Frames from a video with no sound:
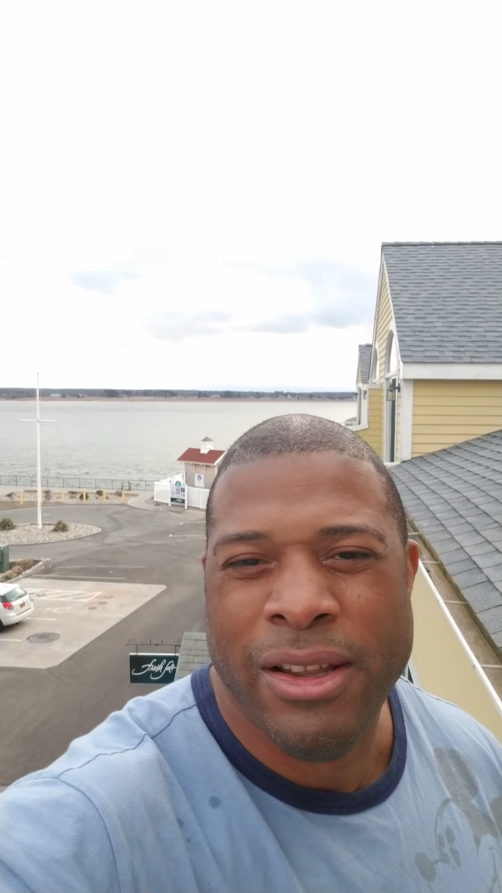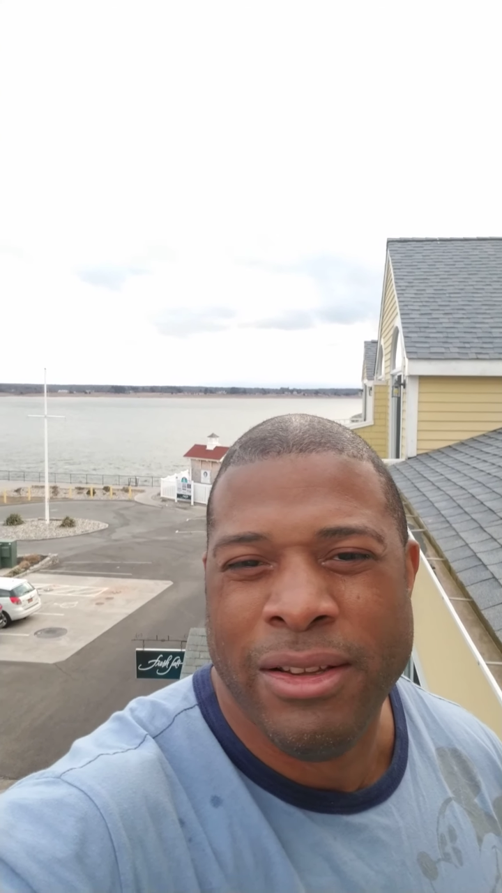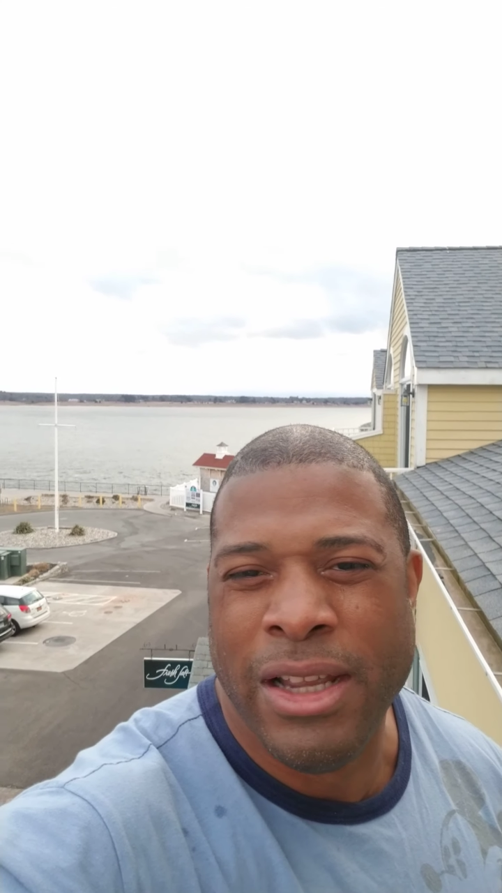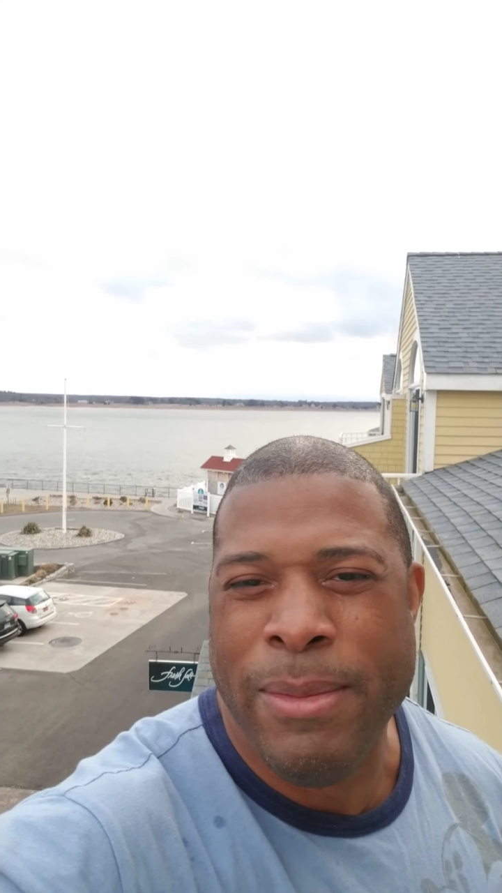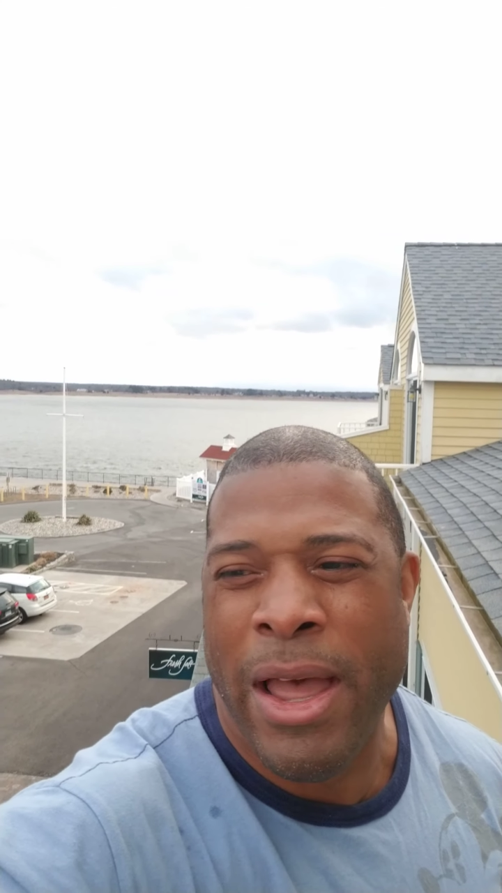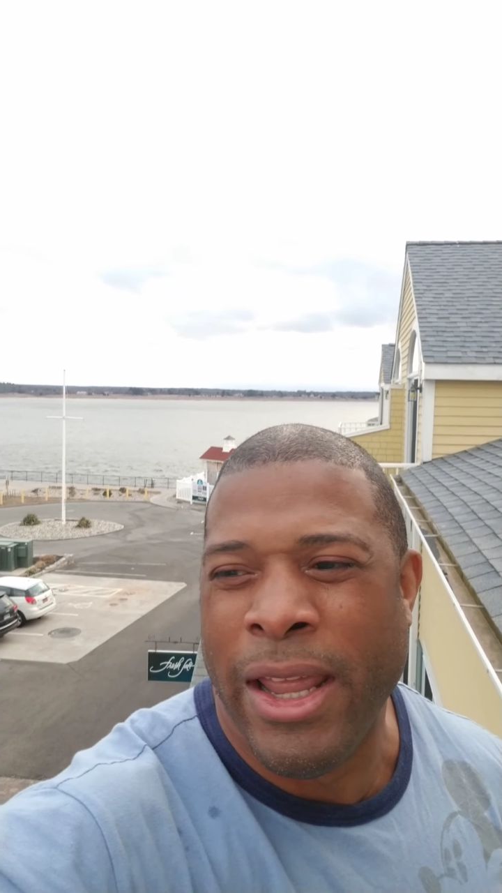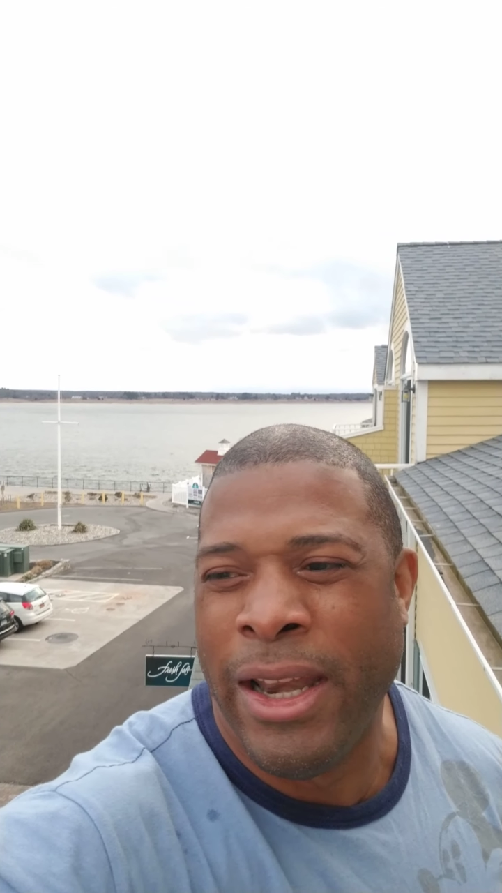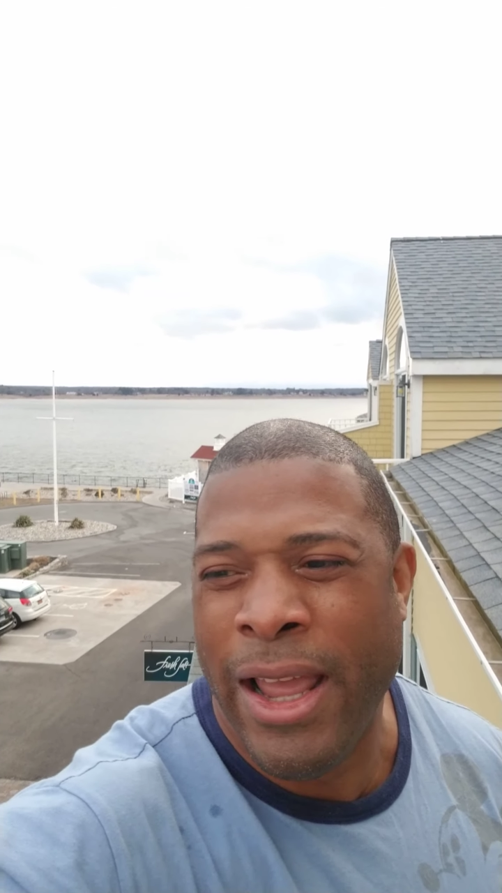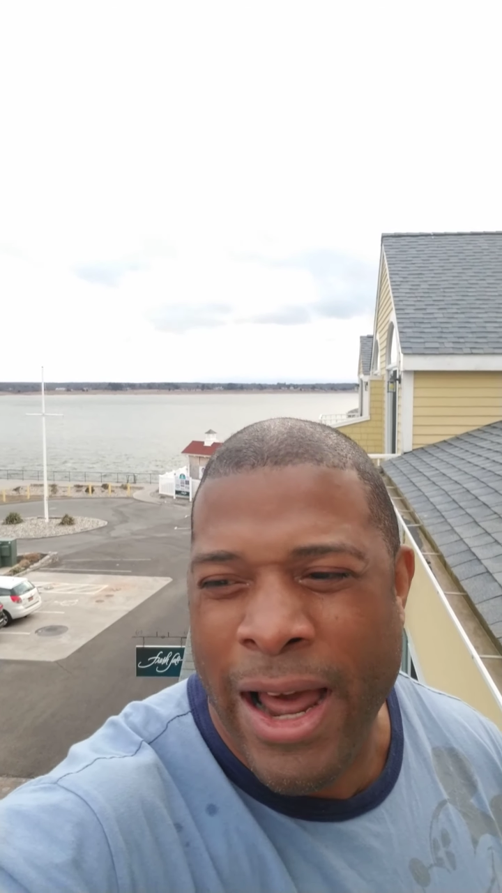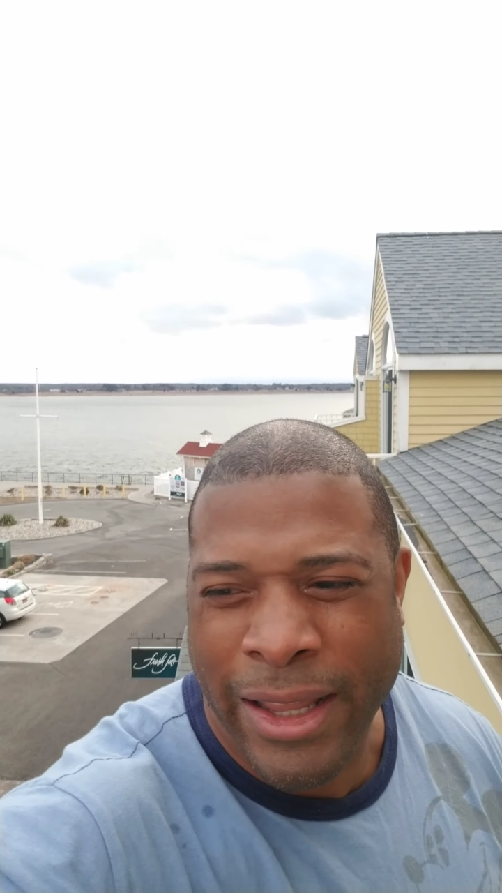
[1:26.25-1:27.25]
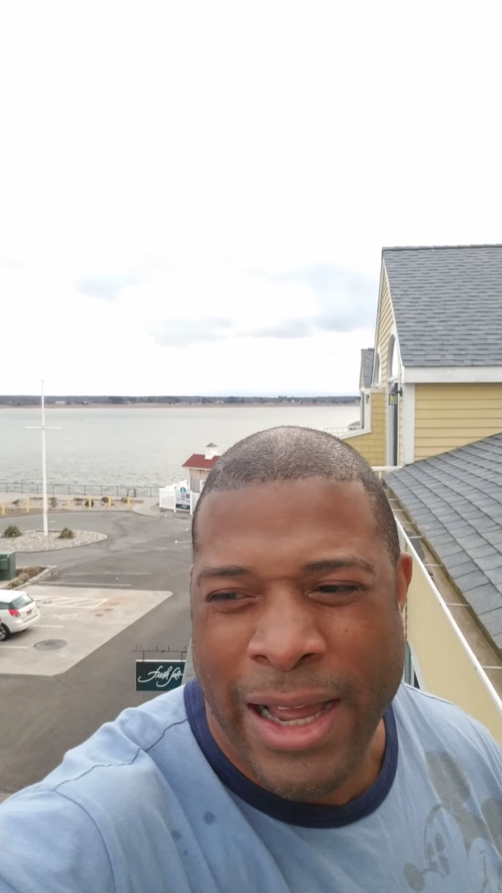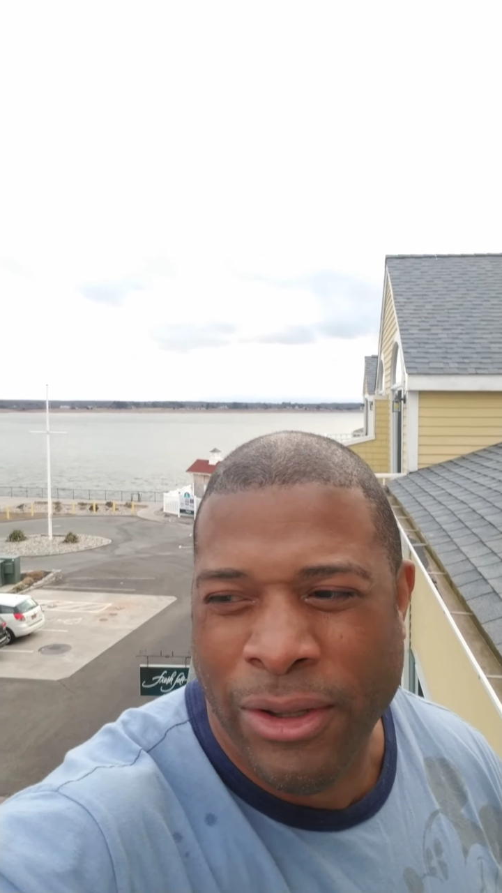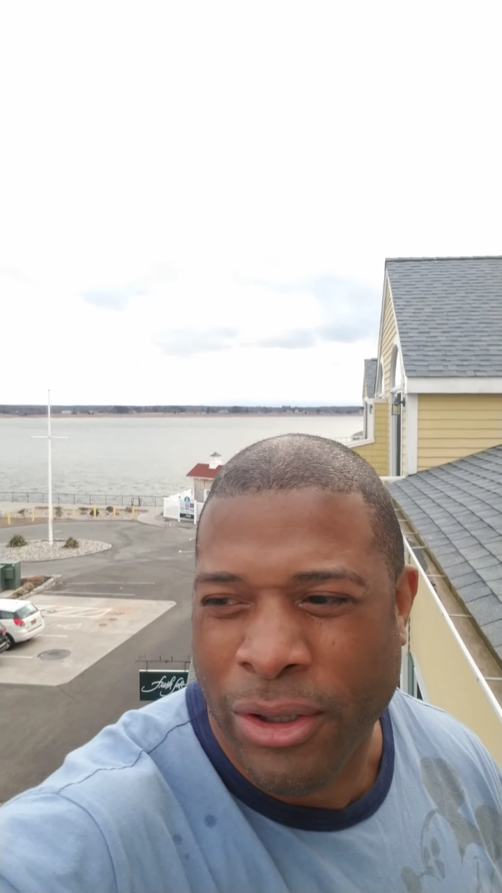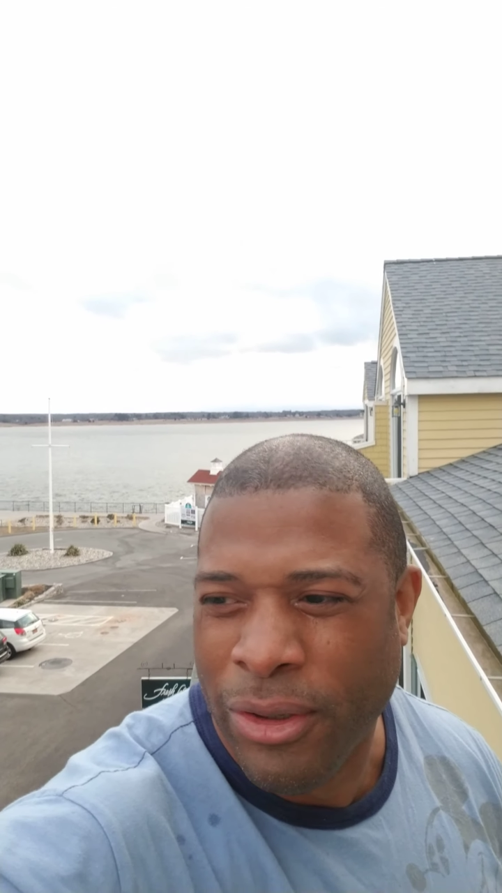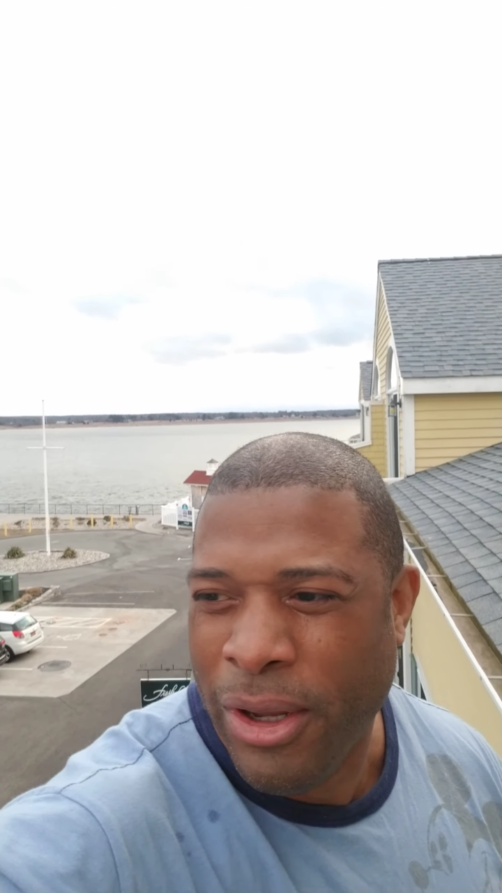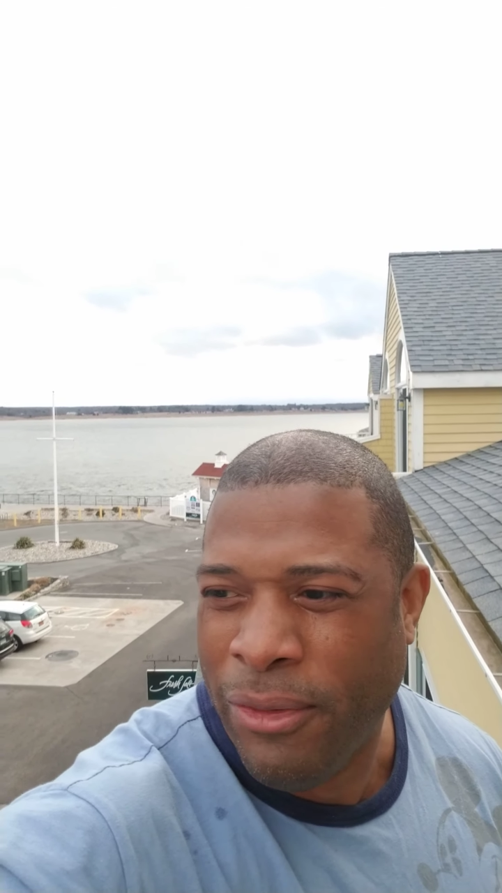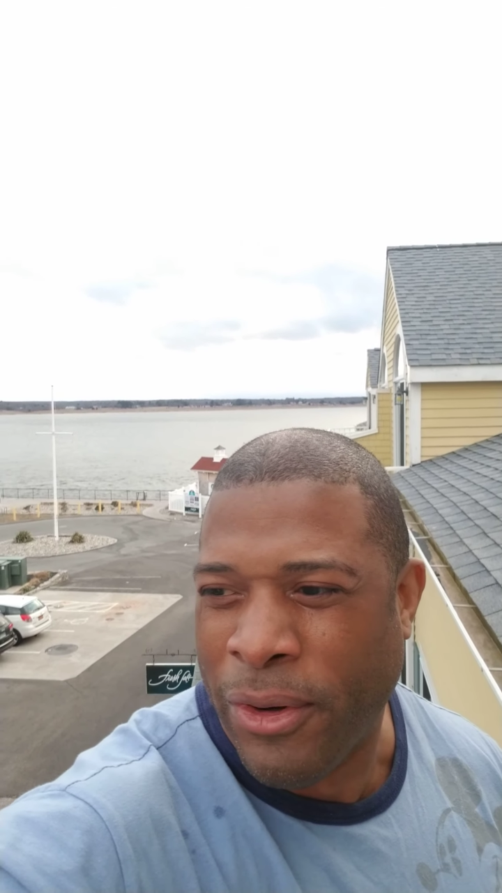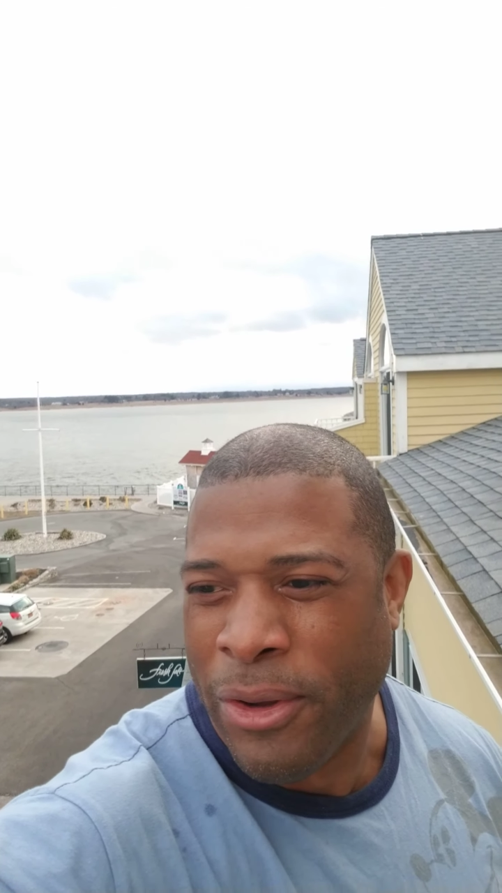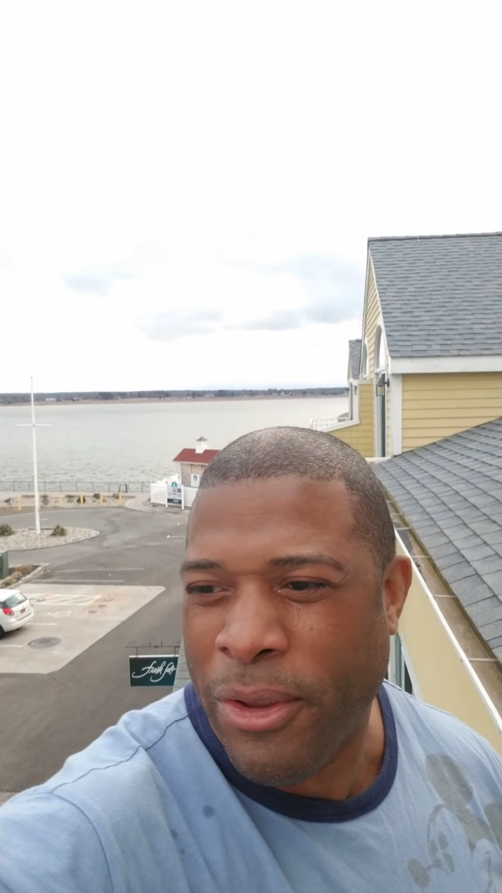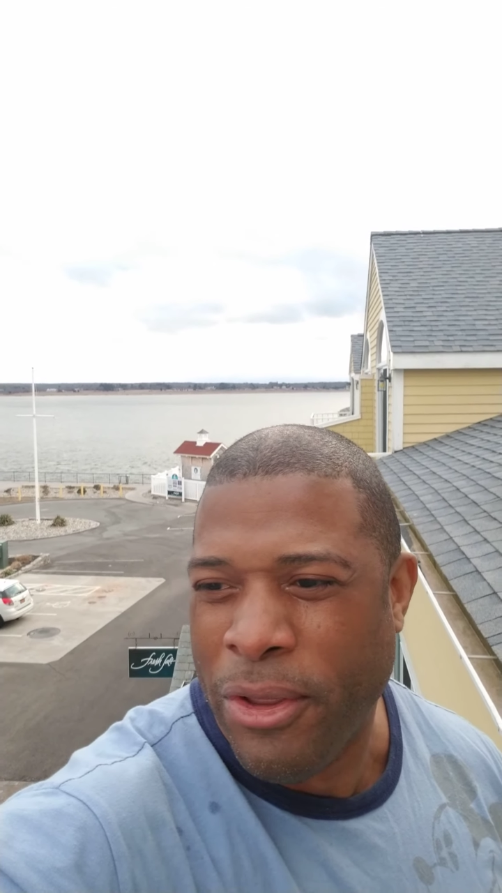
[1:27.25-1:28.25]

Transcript: tell me how idiotic I look for